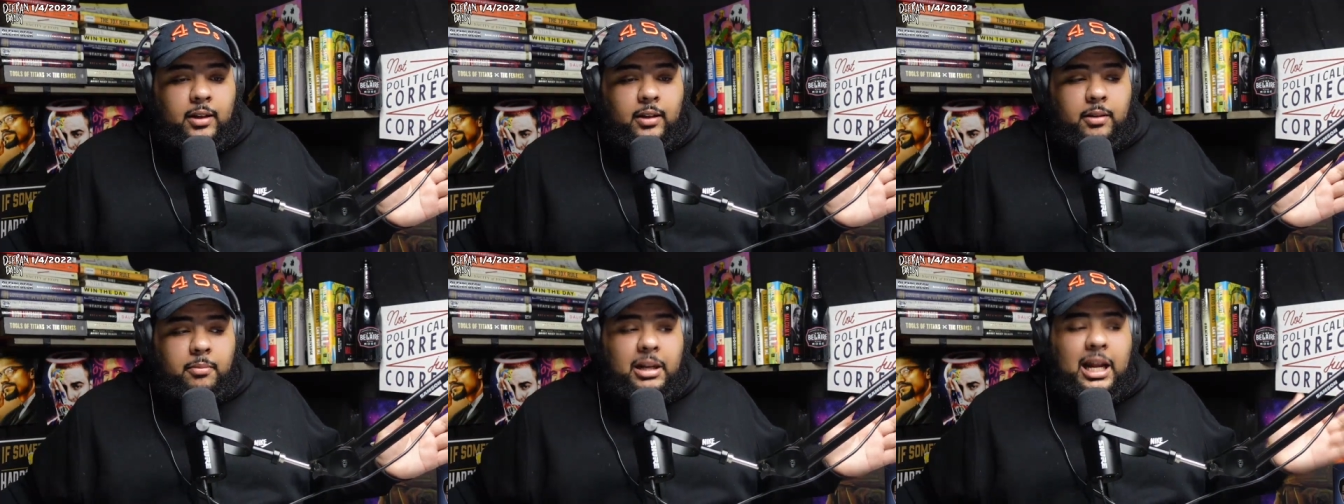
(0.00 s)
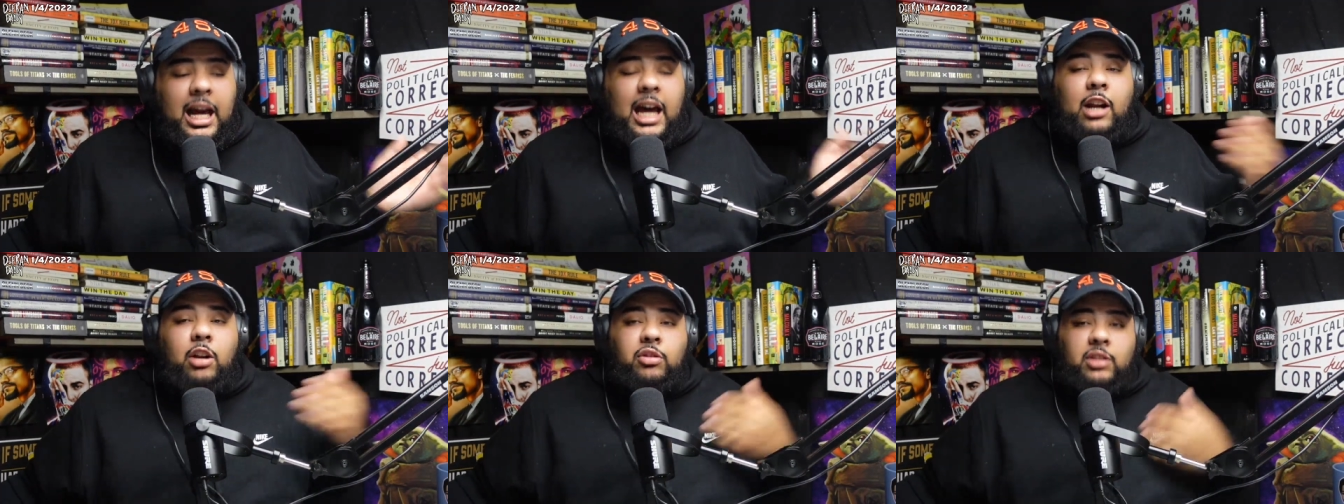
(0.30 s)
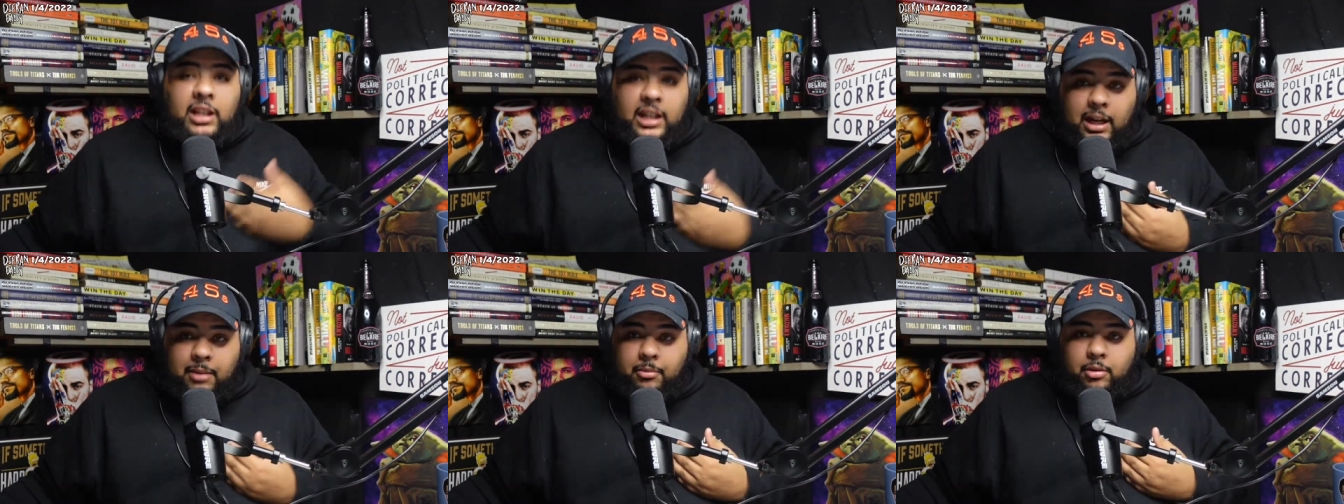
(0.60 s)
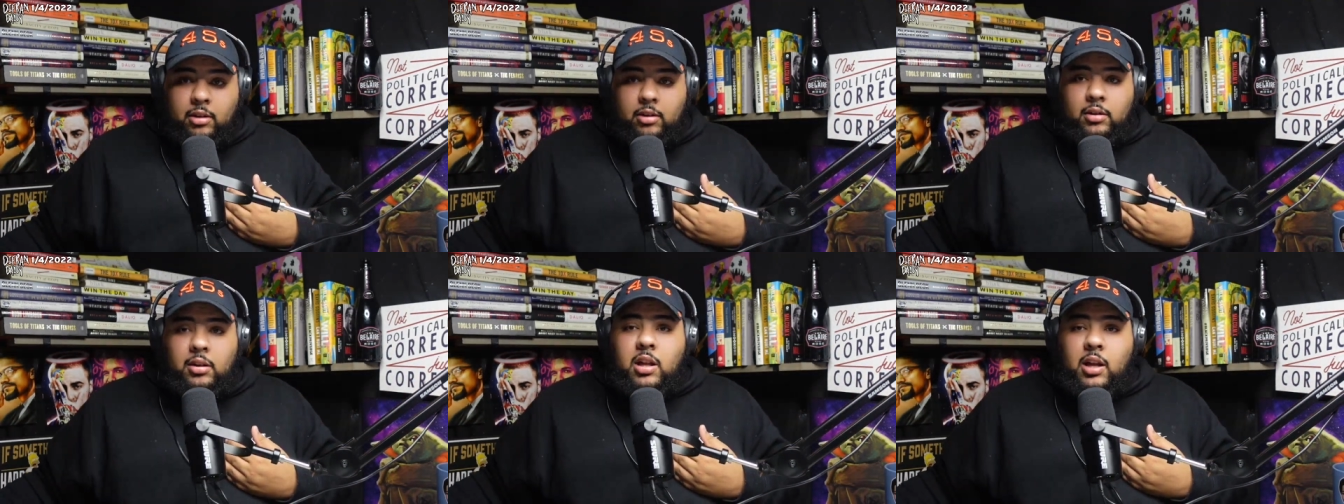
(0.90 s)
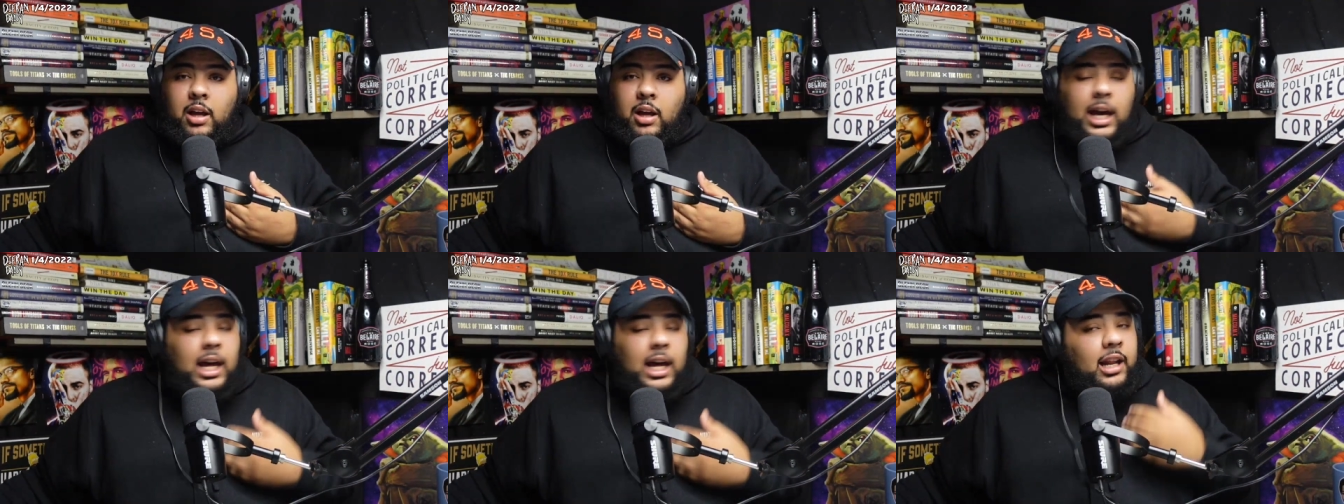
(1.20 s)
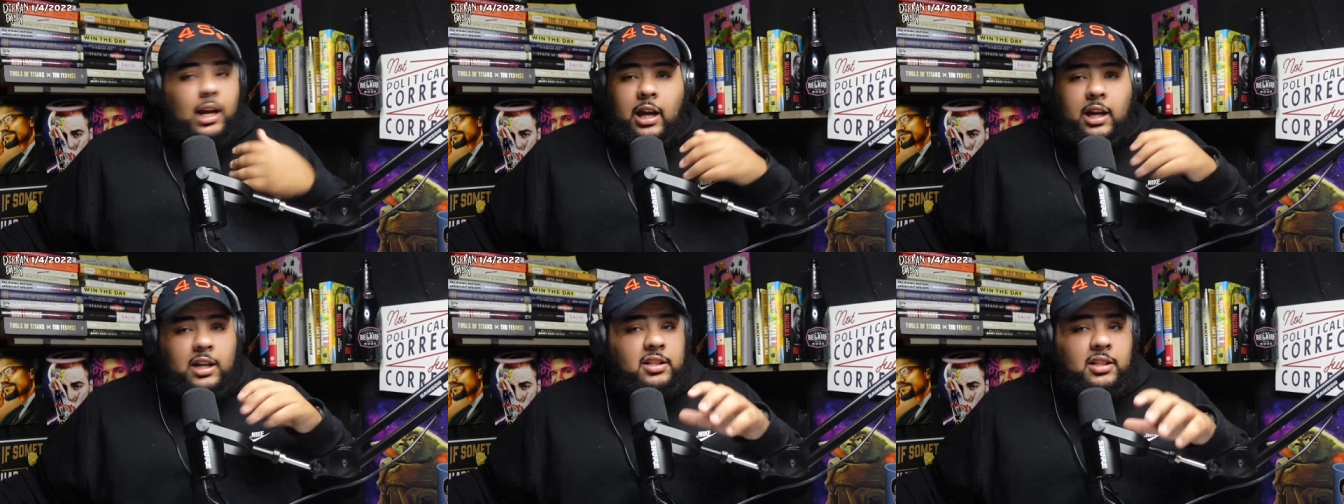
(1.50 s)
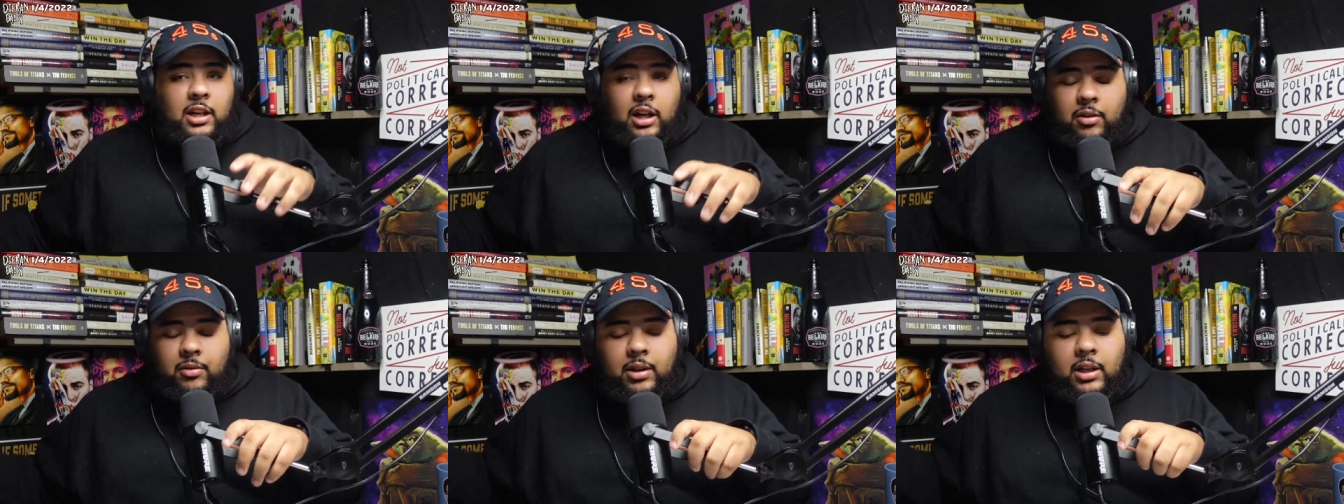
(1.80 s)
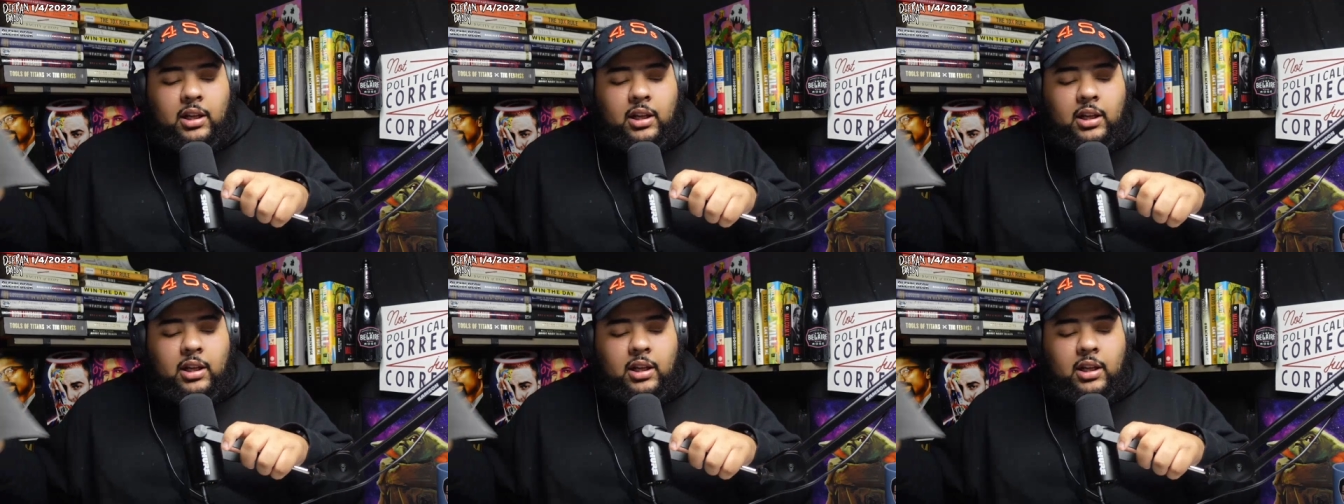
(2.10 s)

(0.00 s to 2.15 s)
But I don't think I'm wrong. I honestly don't.